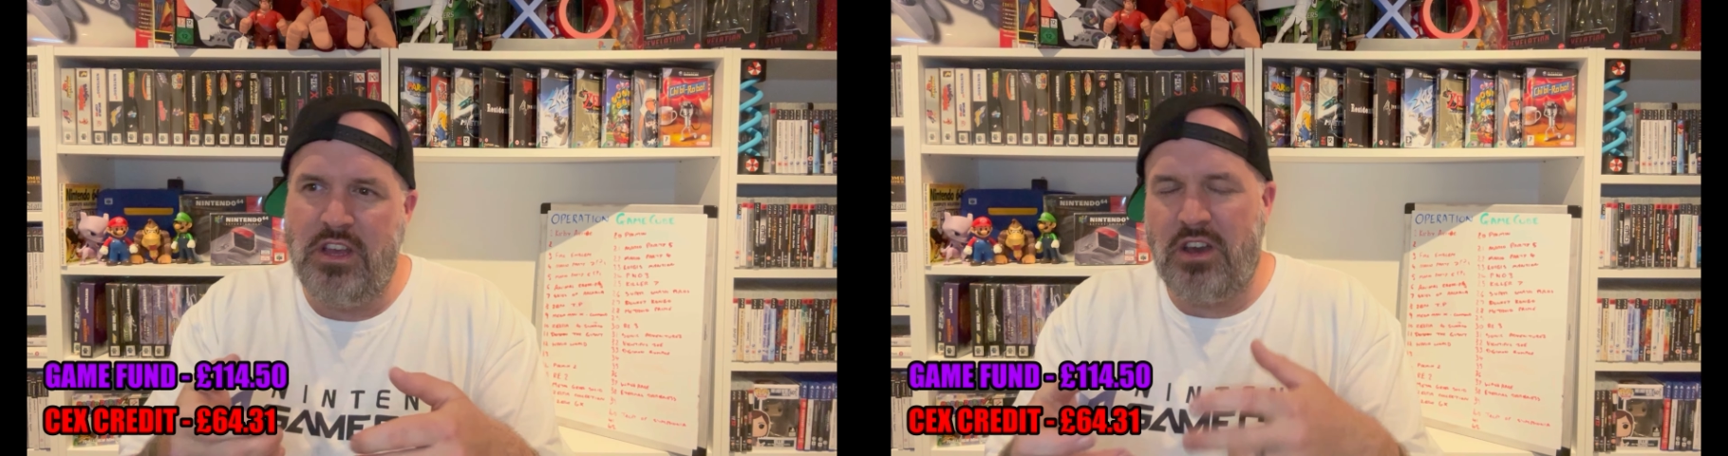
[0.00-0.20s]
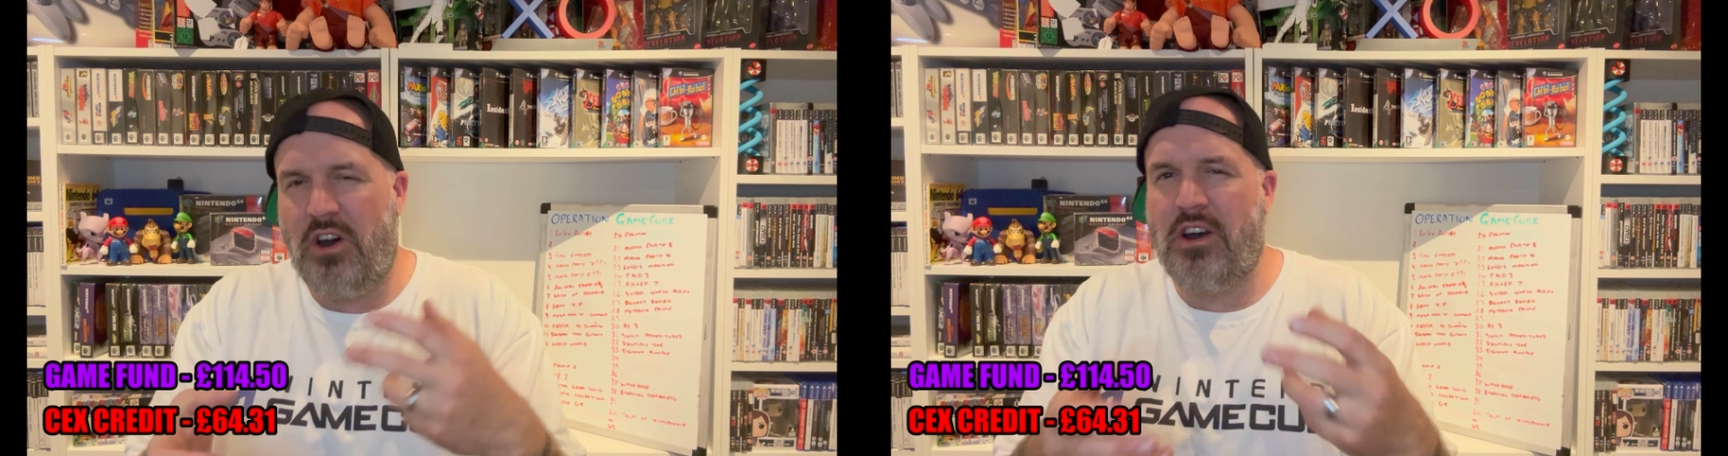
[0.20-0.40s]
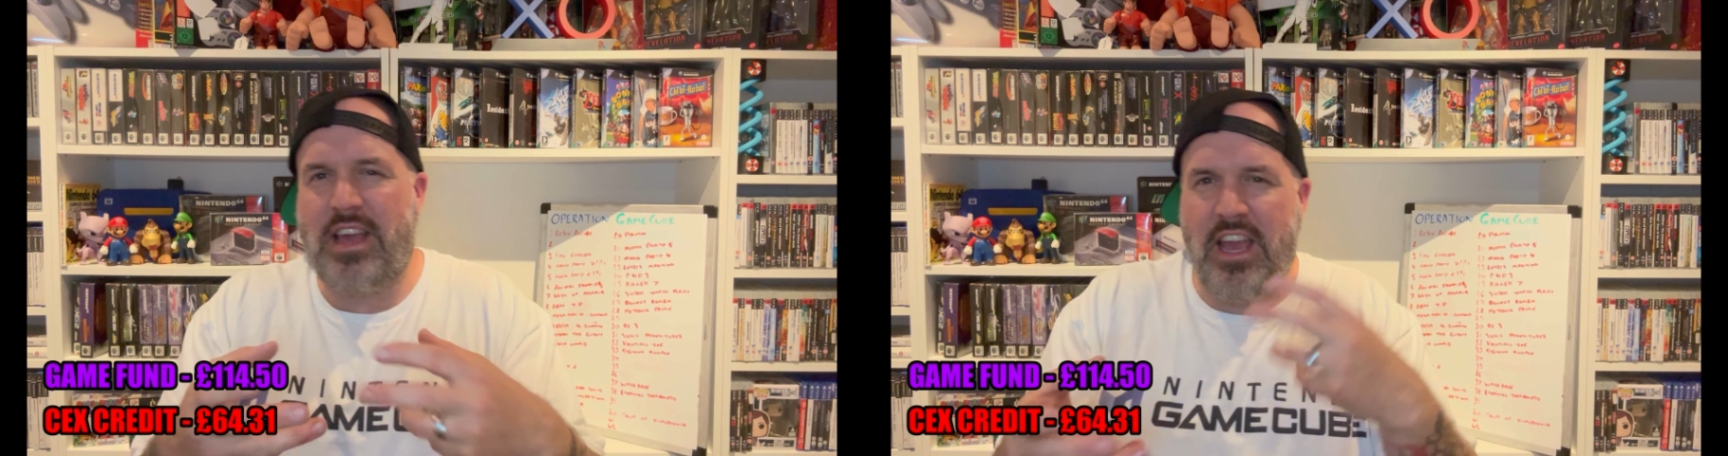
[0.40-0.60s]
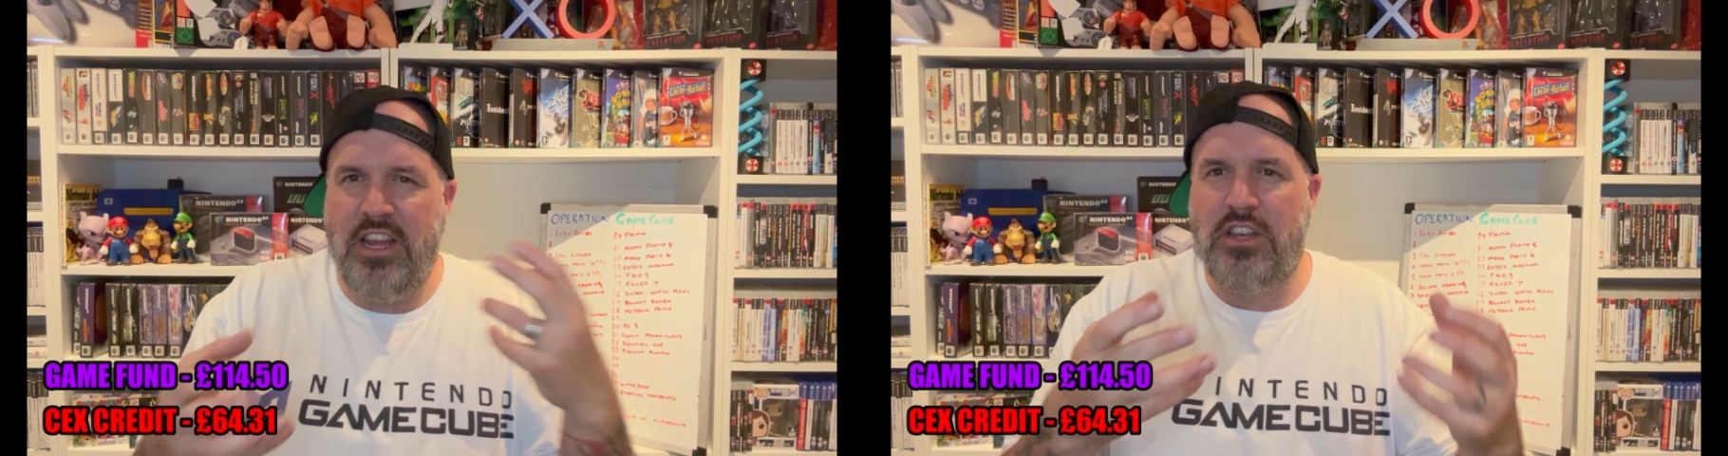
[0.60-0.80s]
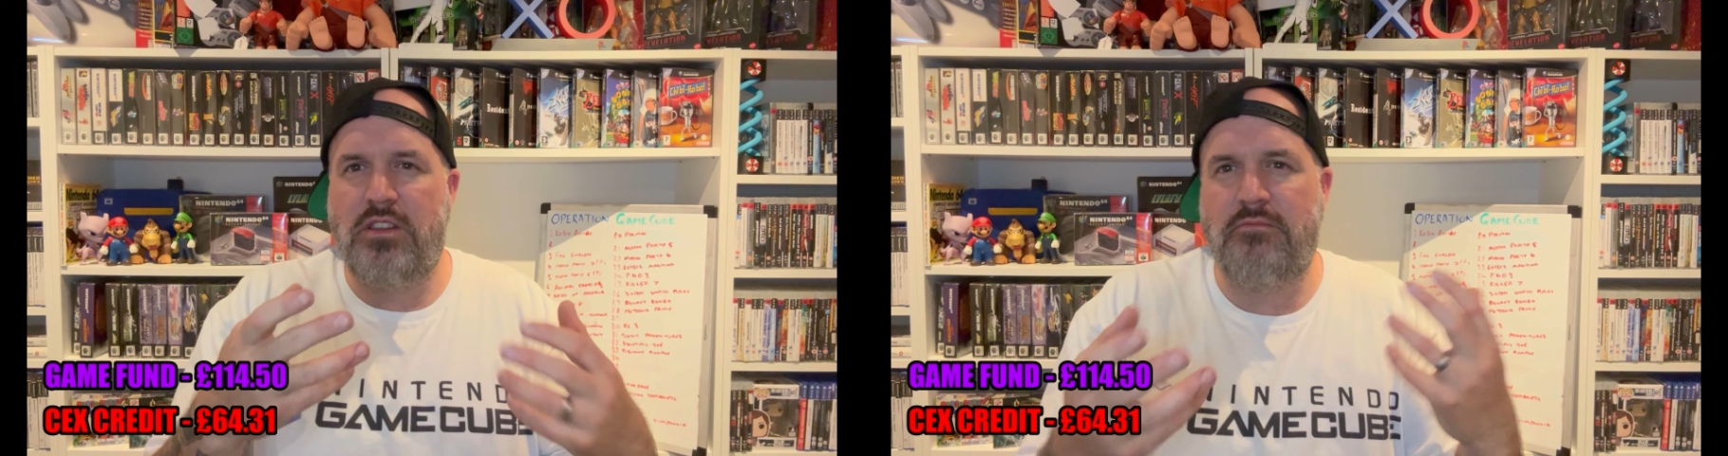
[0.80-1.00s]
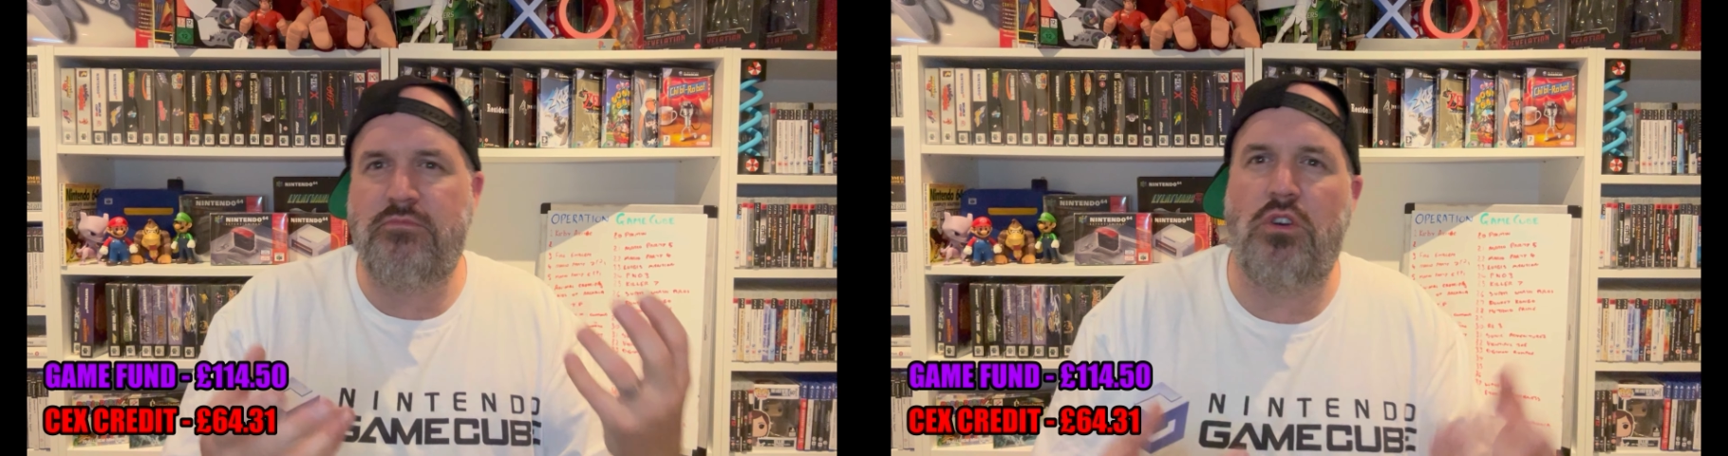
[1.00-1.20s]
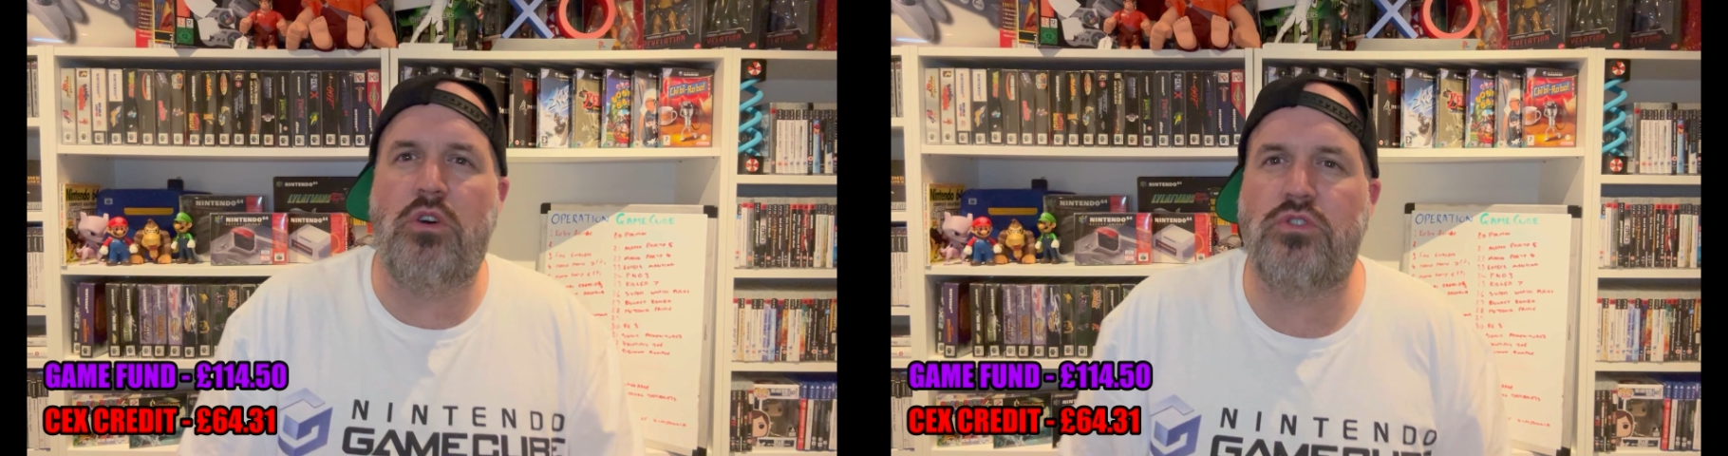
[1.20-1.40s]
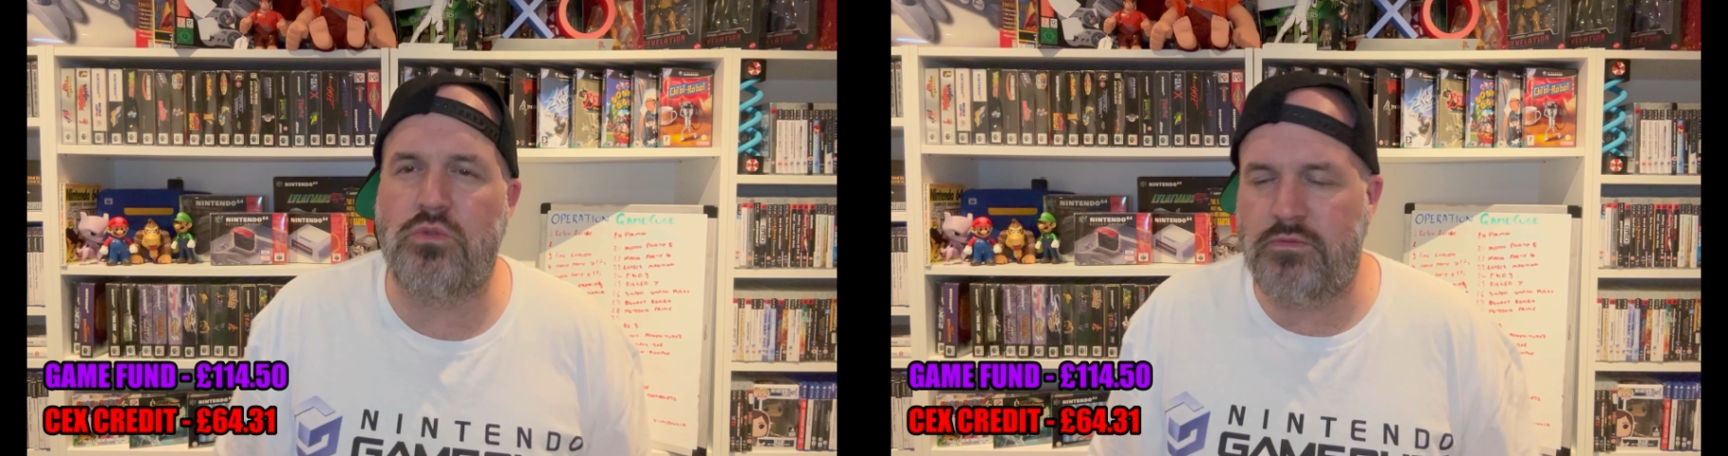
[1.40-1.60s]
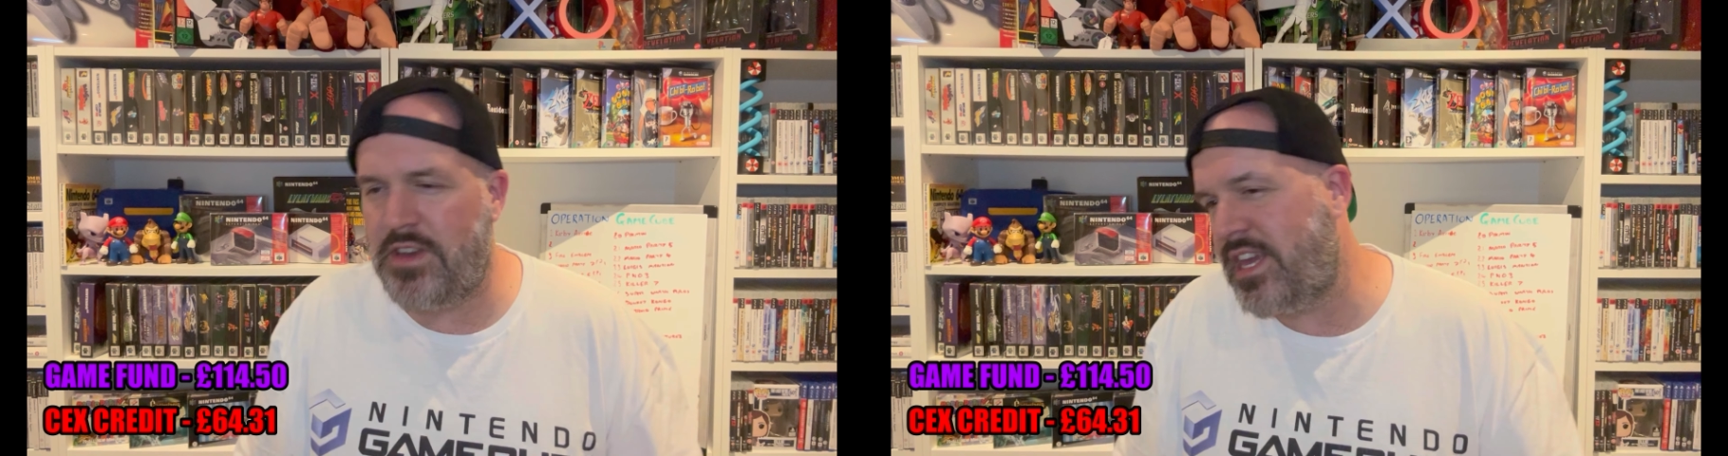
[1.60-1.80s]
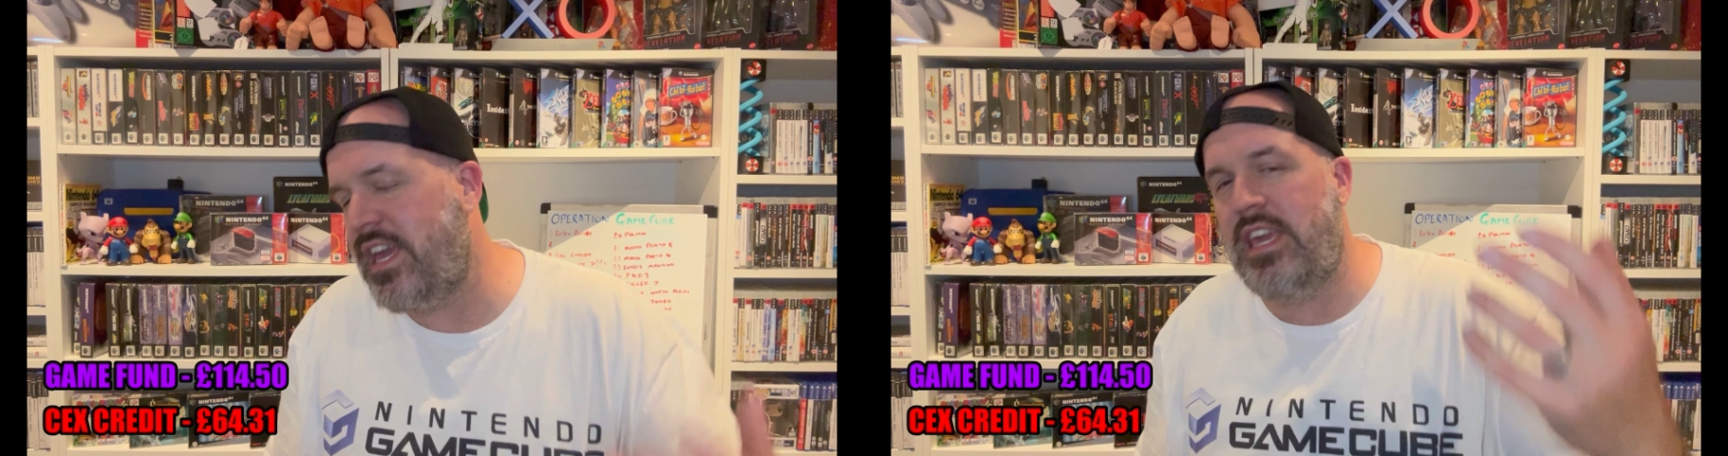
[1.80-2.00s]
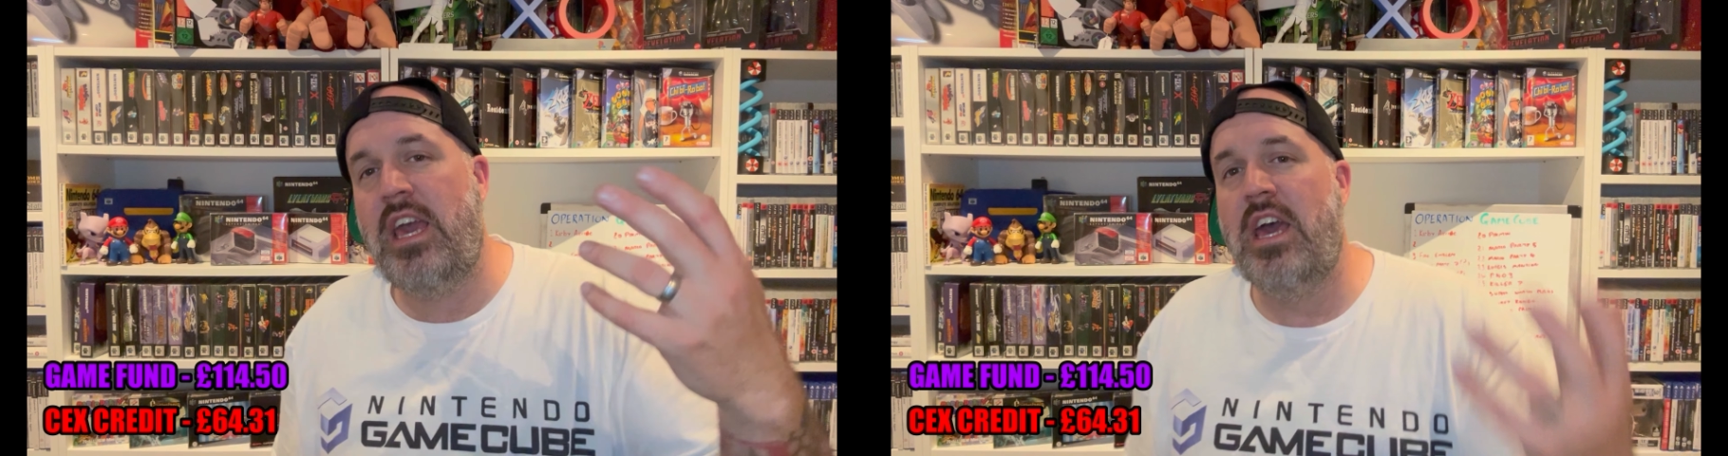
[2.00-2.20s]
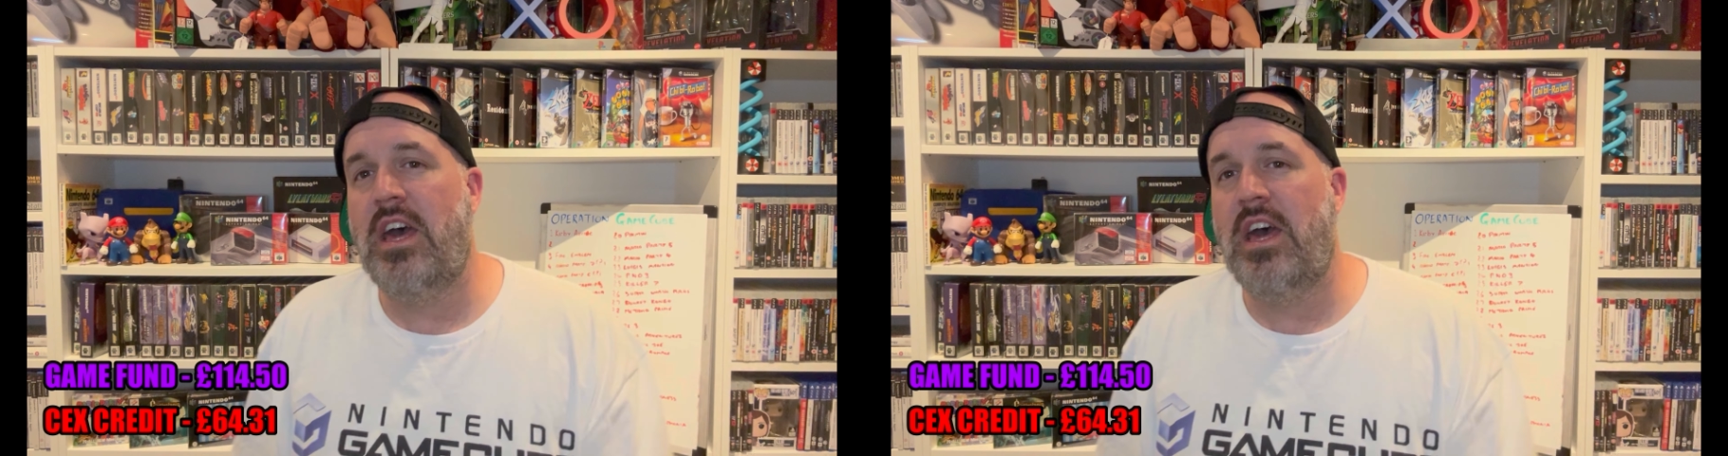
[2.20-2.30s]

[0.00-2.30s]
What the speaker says: arcade console thingy.